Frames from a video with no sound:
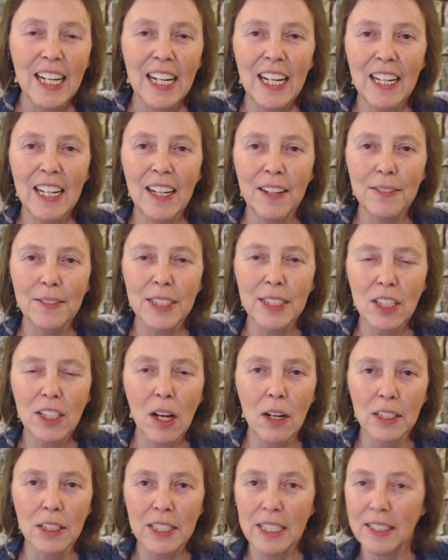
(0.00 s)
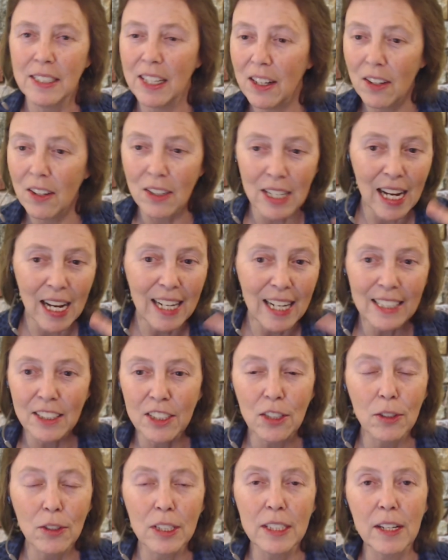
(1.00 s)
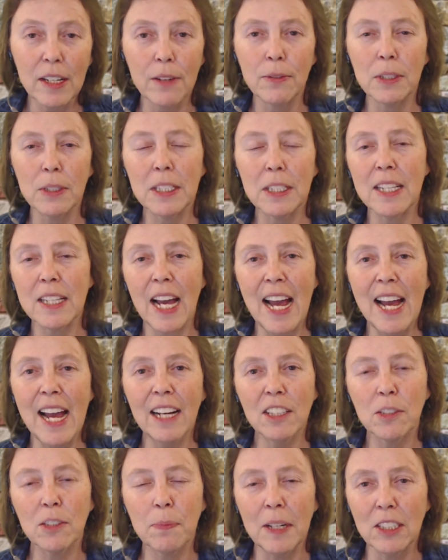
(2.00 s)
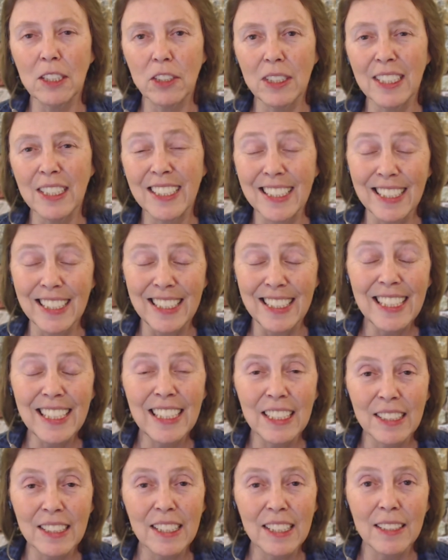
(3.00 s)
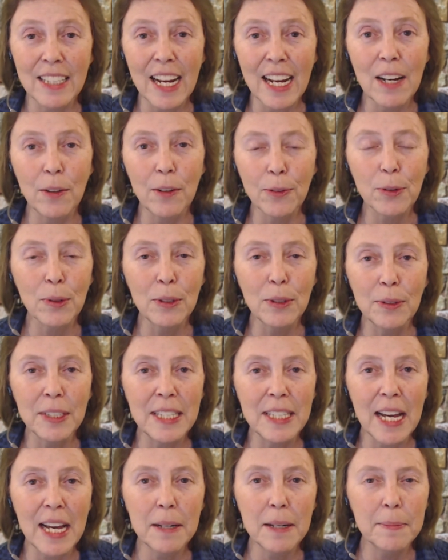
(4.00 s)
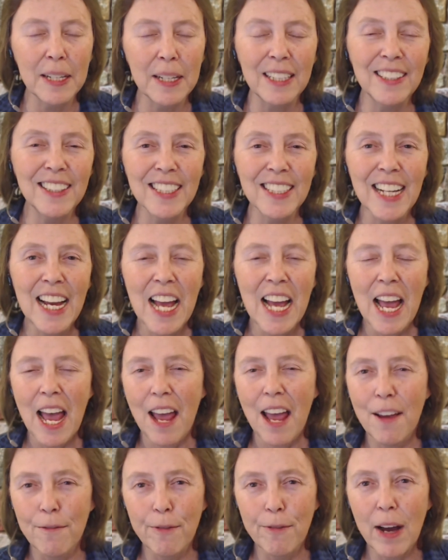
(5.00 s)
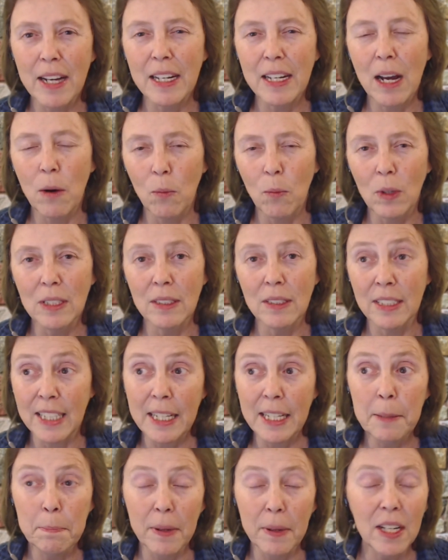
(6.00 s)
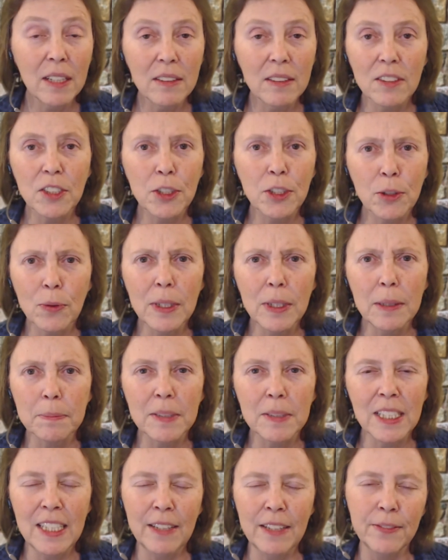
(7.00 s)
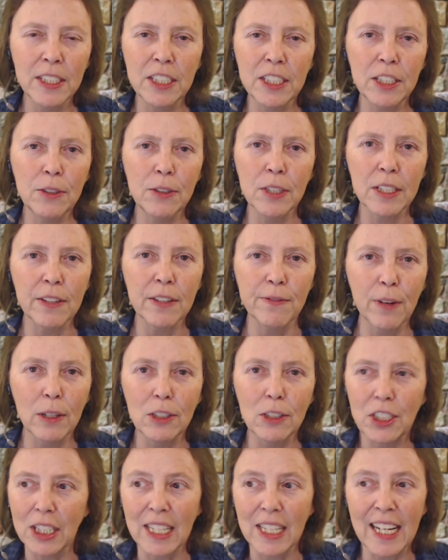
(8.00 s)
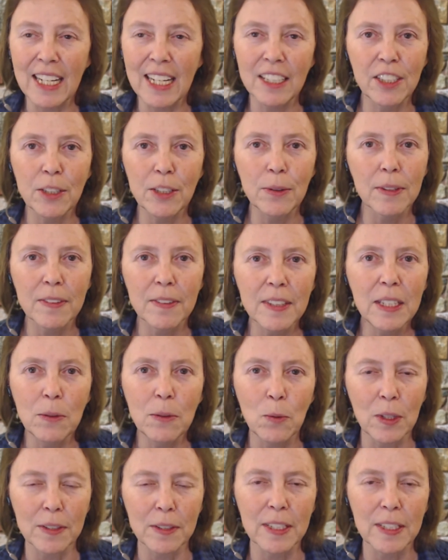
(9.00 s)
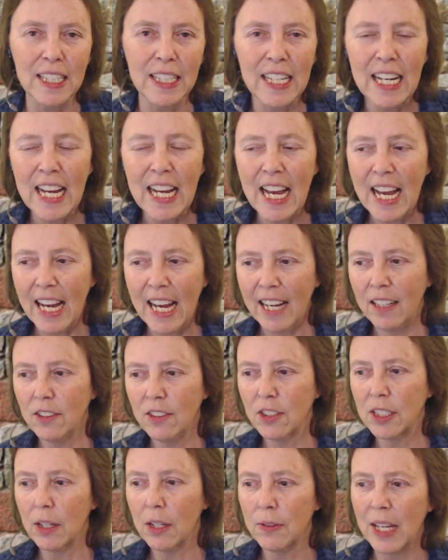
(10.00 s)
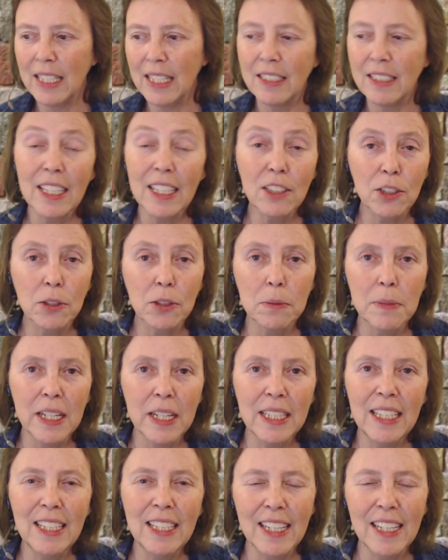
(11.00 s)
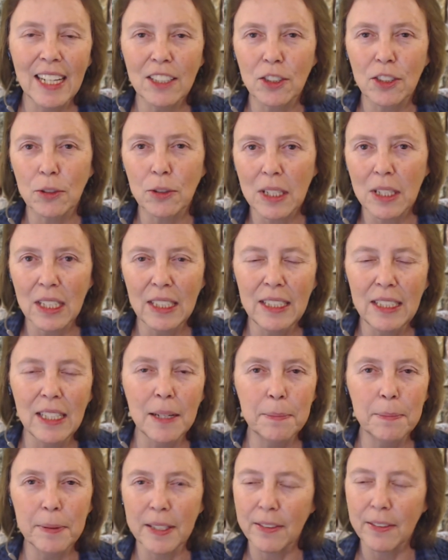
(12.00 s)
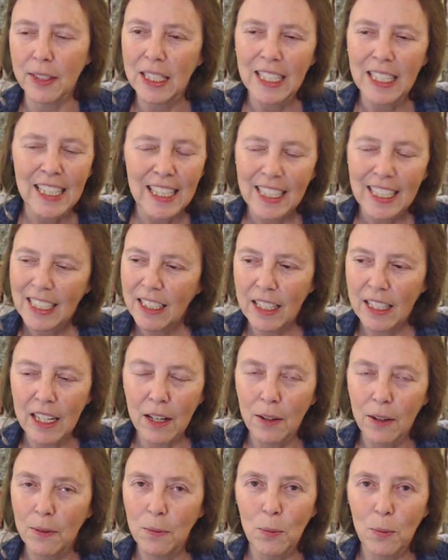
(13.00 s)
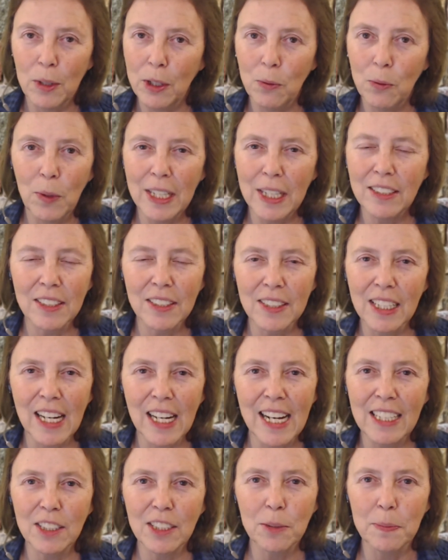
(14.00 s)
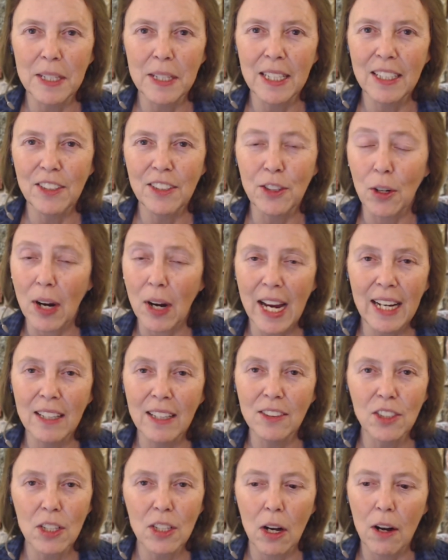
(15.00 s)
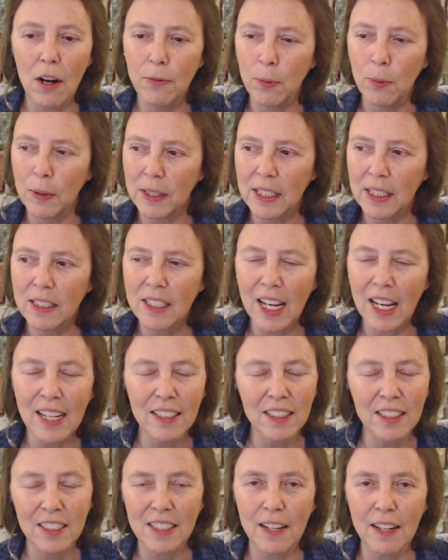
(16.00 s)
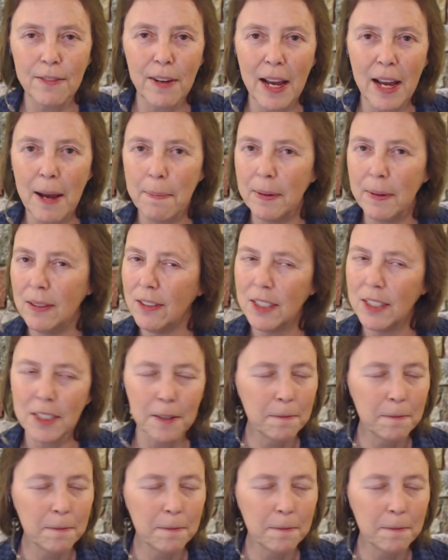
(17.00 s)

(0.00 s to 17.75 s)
that's causing the error, and I had to turn it over to the hack specialist to dig down through the database and find out what, debug the script to even do the conversion. Can't do a thing with it. And so that's extra money and extra cleanup and everything. You know, when you wait till the last minute and your hands off when this kind of stuff happens.